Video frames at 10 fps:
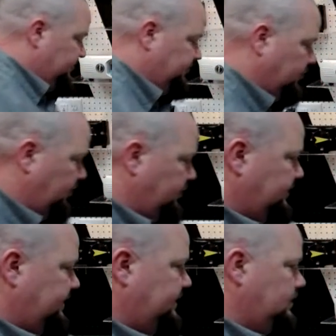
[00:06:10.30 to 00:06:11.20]
So
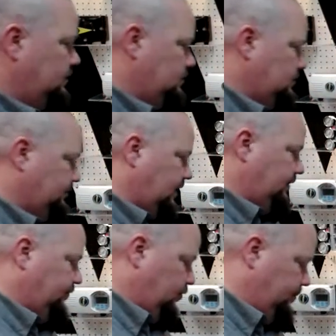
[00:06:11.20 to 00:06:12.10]
currently, we've got
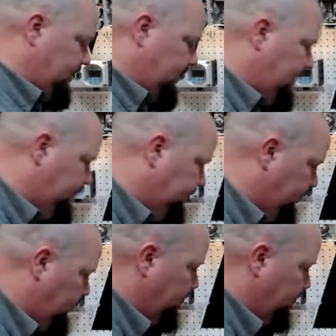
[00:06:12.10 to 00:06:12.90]
it 4 milliamps. I'm going to go